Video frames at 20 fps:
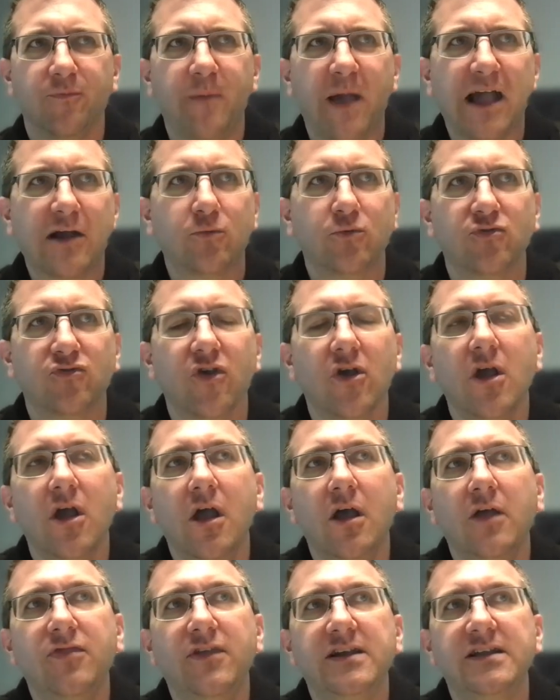backwards.
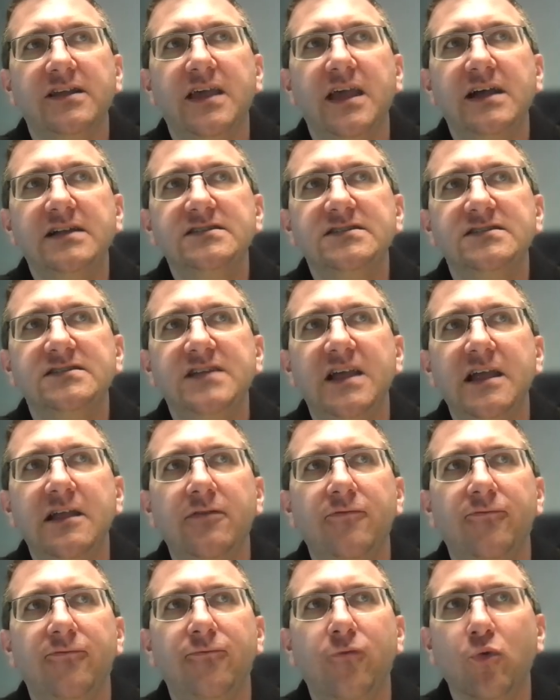Then Kent
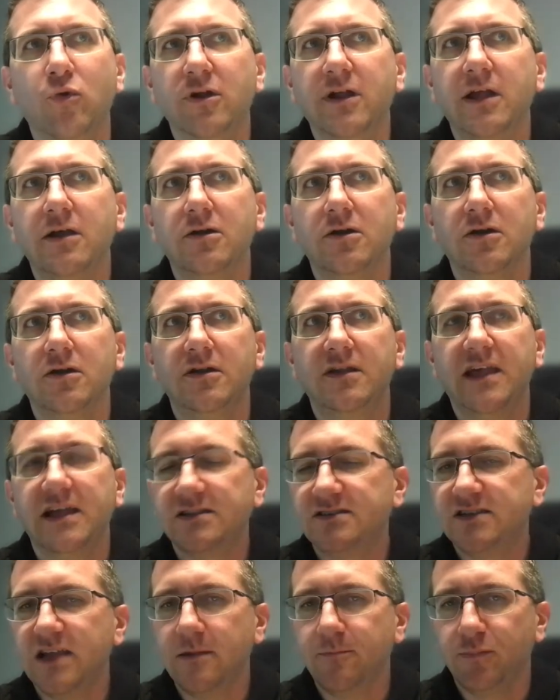State,
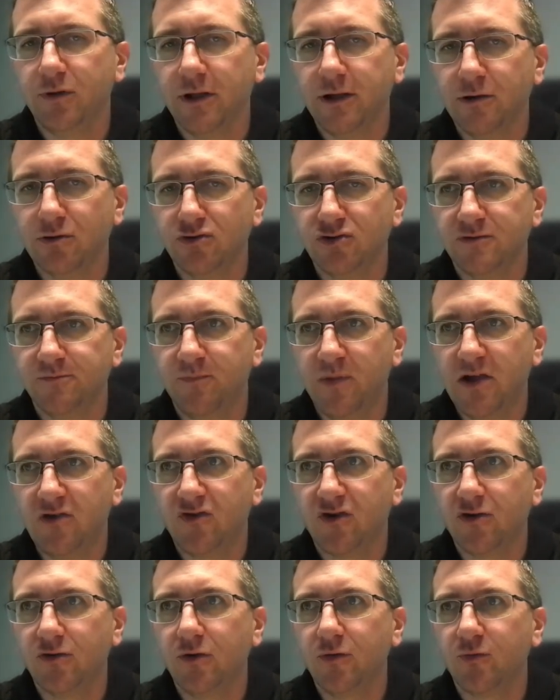Kent State players
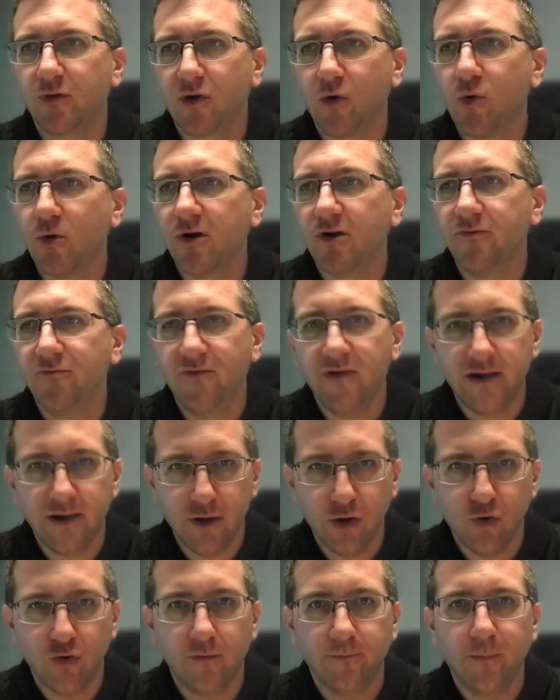basically recorded
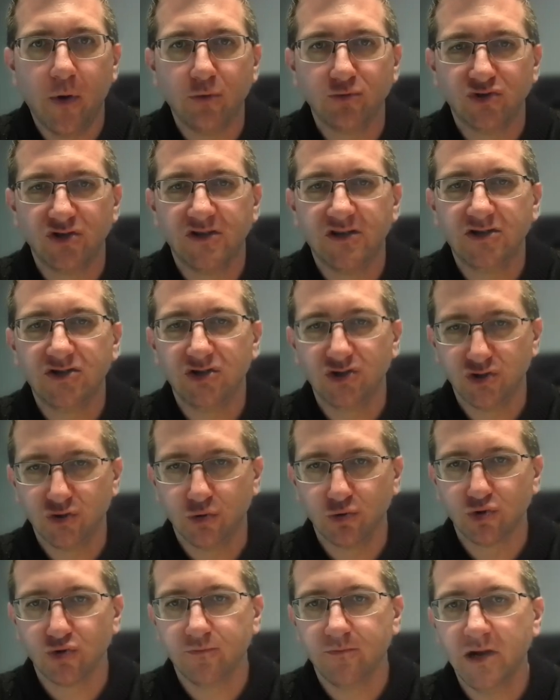video and posted it to
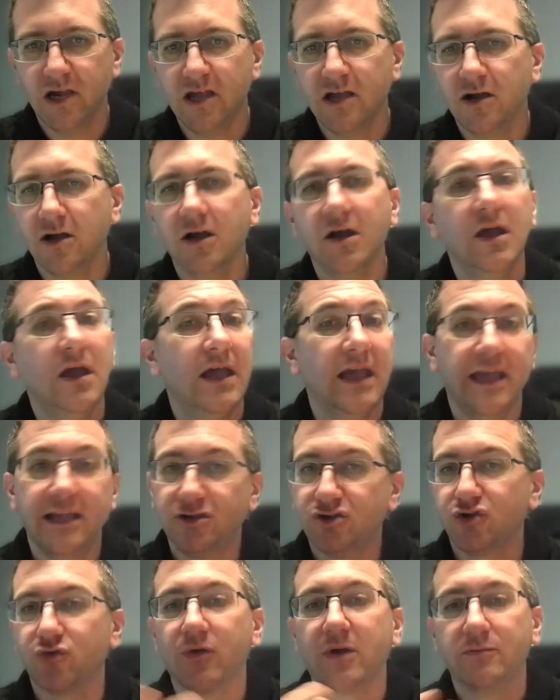social media,
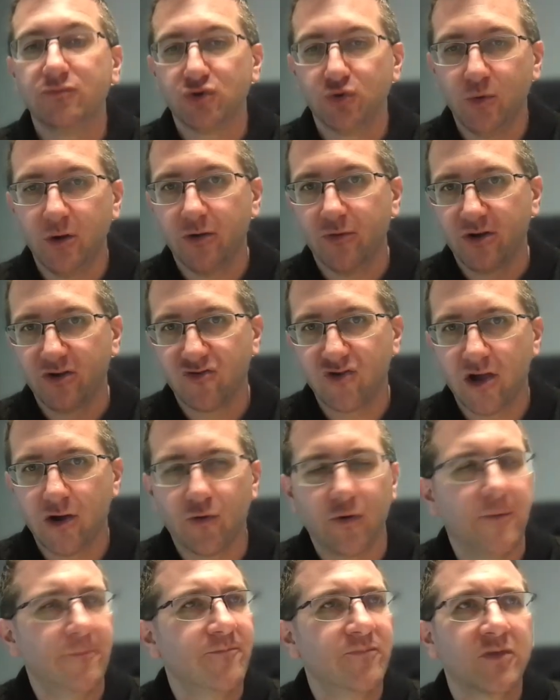Instagram, Twitter,
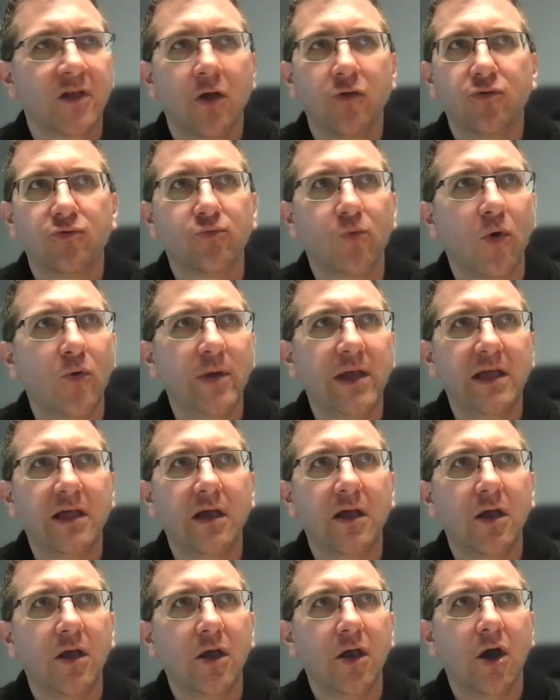etc.,
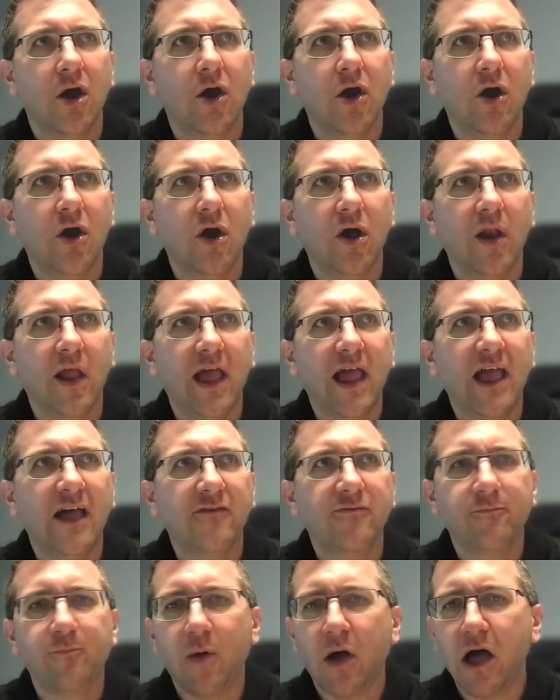throwing
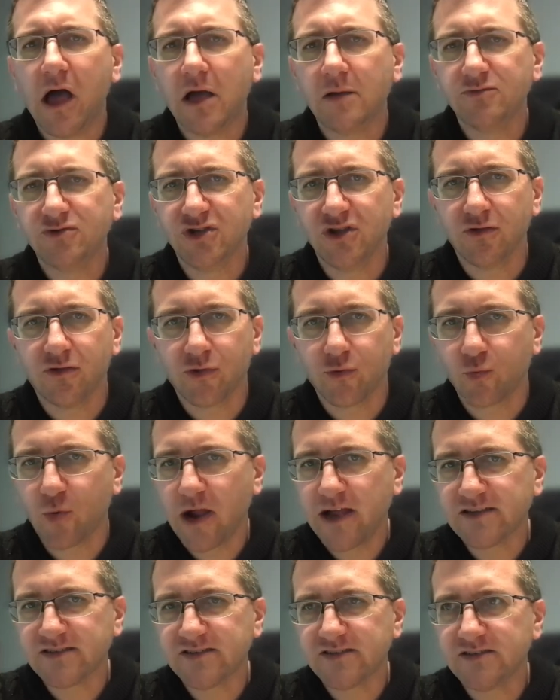F-bombs and
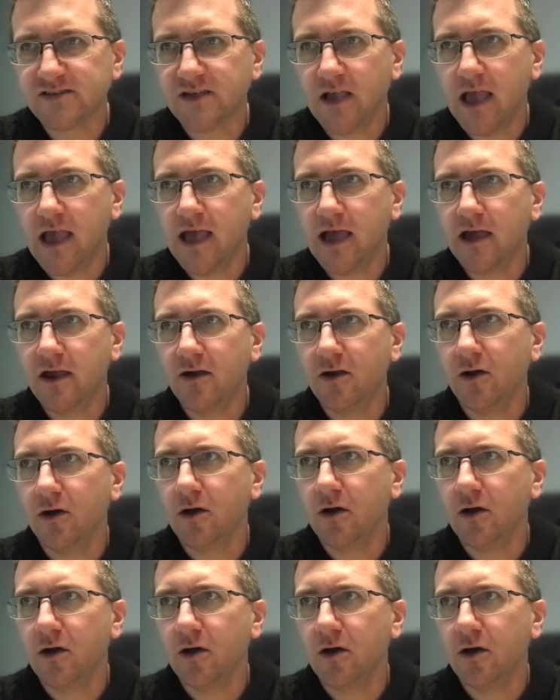threats at